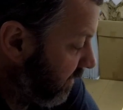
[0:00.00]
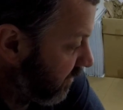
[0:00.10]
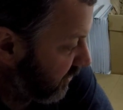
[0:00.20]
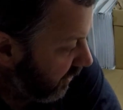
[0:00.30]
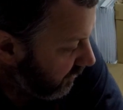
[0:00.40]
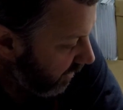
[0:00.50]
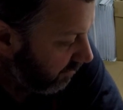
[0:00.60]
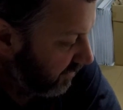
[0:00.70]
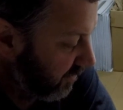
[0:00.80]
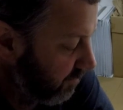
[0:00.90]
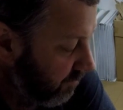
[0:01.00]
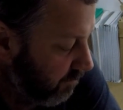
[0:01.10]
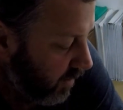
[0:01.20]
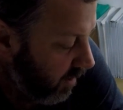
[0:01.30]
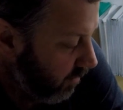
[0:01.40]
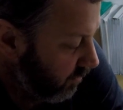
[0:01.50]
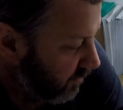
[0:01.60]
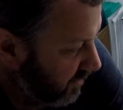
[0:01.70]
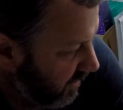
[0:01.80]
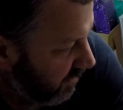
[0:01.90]
to show y'all something
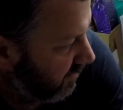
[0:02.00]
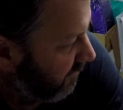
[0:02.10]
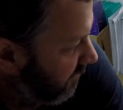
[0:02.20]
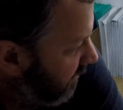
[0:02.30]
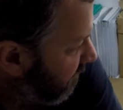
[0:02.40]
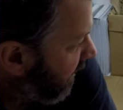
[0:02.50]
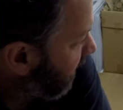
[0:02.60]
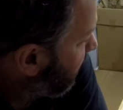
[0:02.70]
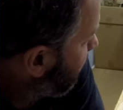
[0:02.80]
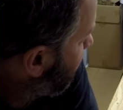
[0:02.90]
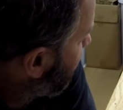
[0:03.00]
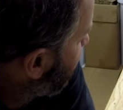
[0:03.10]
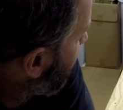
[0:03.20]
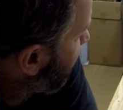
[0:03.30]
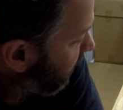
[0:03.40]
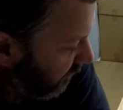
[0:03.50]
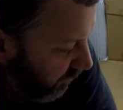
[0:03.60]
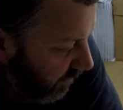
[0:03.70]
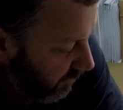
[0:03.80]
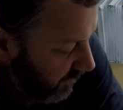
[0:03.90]
because if I go
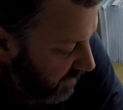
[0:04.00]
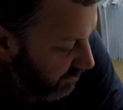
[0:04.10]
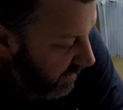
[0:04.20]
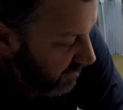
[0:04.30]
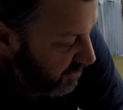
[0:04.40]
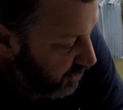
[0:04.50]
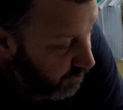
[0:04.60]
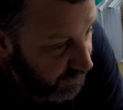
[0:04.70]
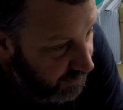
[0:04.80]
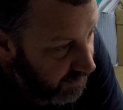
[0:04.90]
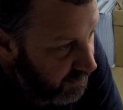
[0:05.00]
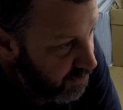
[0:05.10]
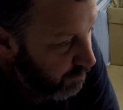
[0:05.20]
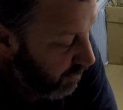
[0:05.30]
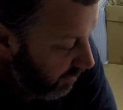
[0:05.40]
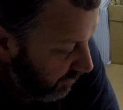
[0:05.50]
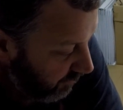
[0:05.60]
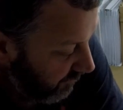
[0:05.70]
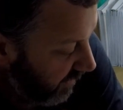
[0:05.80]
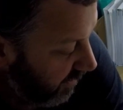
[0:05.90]
through all this without showing you this, you're probably
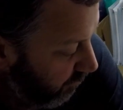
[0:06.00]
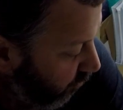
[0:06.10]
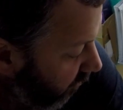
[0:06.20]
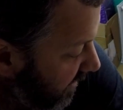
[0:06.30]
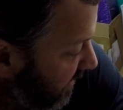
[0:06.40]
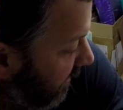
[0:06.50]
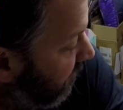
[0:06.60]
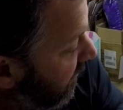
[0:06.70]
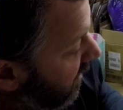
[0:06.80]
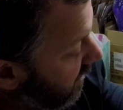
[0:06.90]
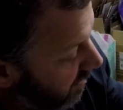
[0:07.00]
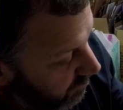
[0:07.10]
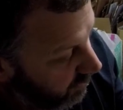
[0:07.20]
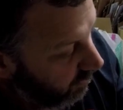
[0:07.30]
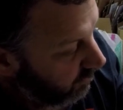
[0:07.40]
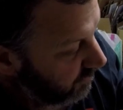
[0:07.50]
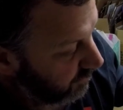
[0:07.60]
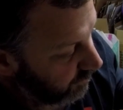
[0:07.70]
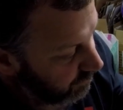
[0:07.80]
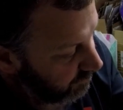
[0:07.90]
gonna think I'm crazy. Because
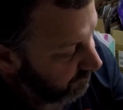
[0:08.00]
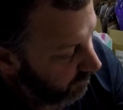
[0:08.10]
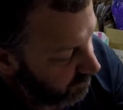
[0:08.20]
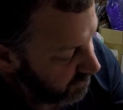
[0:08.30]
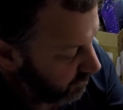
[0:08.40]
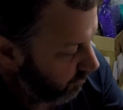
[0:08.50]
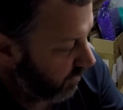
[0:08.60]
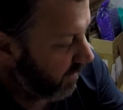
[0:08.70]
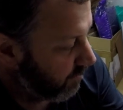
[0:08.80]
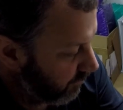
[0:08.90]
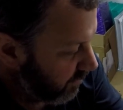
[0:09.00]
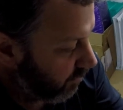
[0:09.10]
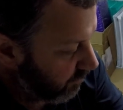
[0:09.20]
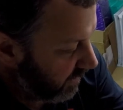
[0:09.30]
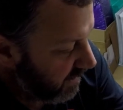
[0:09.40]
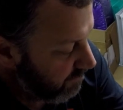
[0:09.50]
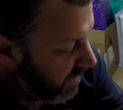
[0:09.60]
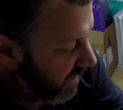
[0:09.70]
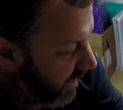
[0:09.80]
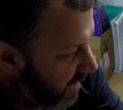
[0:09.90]
when you first start out on the
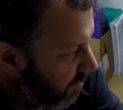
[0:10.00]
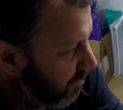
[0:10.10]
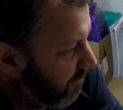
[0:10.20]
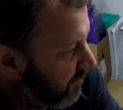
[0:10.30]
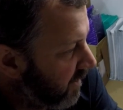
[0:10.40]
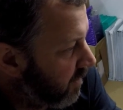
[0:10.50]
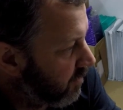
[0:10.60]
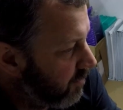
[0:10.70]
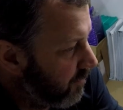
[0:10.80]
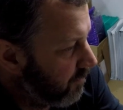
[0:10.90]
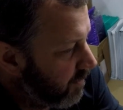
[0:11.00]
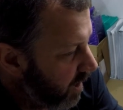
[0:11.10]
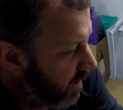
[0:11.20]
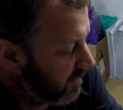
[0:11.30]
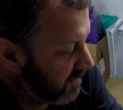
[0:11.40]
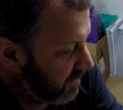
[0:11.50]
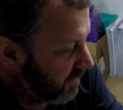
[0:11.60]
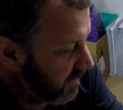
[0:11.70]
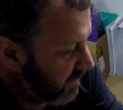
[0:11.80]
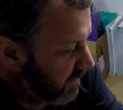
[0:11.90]
eBay app, you do not
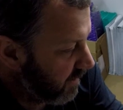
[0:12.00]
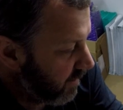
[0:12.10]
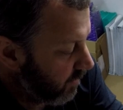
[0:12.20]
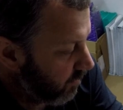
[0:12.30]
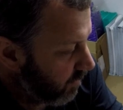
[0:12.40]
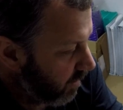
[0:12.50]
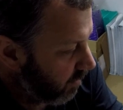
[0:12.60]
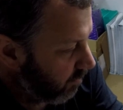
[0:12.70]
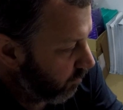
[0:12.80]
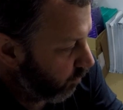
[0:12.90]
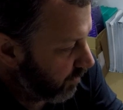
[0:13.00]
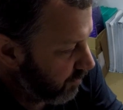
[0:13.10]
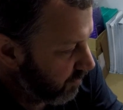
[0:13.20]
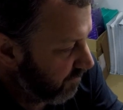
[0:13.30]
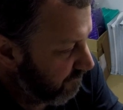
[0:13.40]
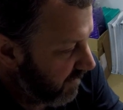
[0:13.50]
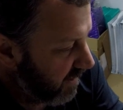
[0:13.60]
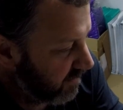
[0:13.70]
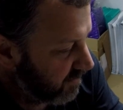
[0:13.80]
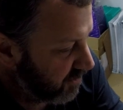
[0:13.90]
see where you can
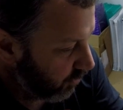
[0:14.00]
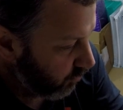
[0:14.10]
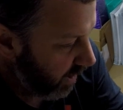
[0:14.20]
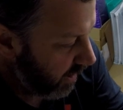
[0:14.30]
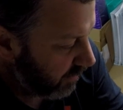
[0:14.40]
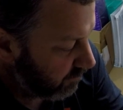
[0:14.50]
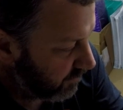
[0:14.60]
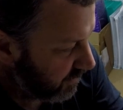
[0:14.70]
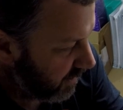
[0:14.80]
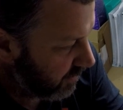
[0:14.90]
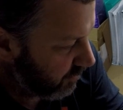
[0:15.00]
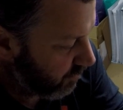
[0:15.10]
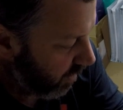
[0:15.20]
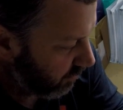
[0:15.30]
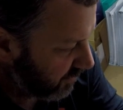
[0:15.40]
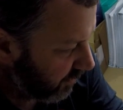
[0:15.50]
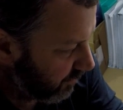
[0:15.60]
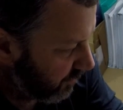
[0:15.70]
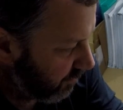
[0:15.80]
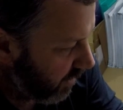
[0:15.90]
find sold items, and you also
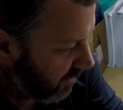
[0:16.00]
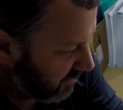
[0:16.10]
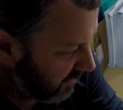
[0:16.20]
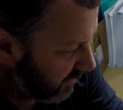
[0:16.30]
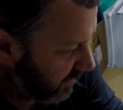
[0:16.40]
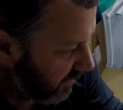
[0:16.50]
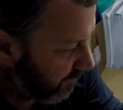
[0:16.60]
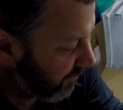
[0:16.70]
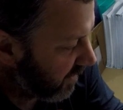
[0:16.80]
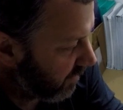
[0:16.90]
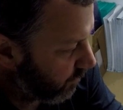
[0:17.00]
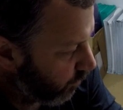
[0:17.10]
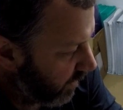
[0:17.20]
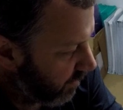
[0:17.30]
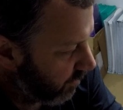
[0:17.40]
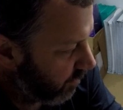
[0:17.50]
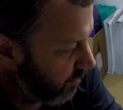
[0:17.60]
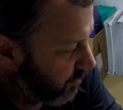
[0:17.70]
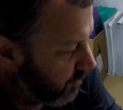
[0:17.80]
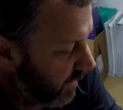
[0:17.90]
do not see where
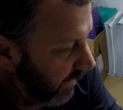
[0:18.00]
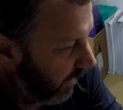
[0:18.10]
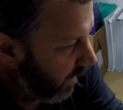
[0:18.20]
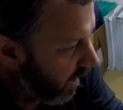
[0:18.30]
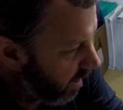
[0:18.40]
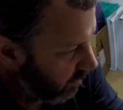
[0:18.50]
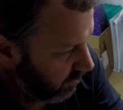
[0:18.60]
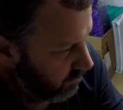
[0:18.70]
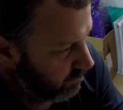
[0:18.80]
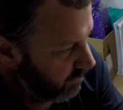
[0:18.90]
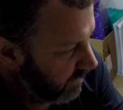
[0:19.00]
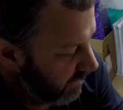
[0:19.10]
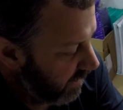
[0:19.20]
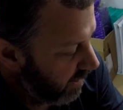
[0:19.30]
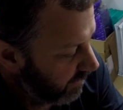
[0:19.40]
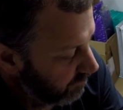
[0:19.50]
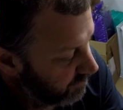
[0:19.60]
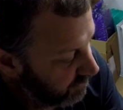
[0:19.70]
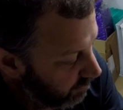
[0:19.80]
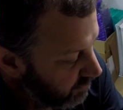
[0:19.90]
you can lock any items.
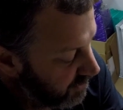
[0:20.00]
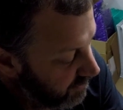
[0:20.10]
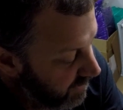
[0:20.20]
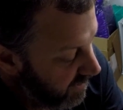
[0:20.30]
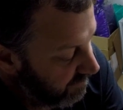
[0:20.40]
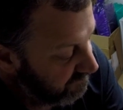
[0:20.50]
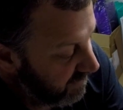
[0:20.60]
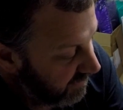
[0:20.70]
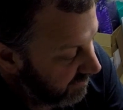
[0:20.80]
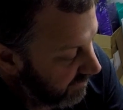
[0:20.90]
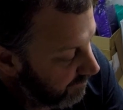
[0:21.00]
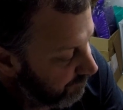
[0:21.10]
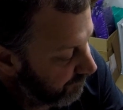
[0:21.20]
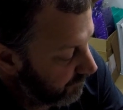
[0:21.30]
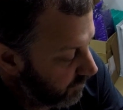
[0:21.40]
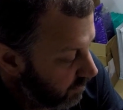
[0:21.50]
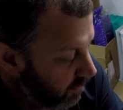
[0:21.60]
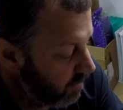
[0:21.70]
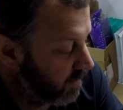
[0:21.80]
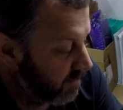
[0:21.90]
So I'm gonna show you how to find that.
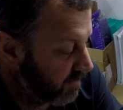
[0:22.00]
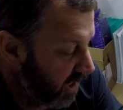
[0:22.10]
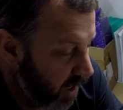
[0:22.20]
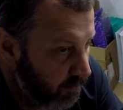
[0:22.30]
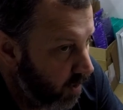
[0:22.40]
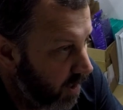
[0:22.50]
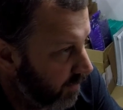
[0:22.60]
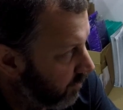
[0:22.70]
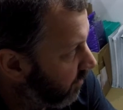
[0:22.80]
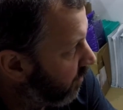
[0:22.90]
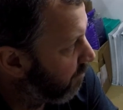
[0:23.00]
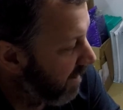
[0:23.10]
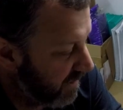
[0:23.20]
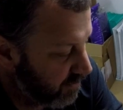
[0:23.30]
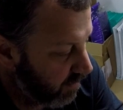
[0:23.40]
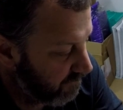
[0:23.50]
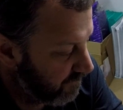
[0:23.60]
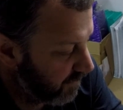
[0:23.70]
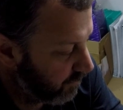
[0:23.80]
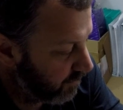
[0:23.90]
All right, top right, we're gonna go back to our
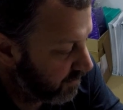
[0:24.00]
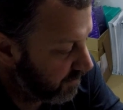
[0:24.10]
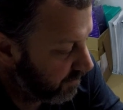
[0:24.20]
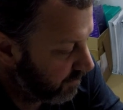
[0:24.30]
filters,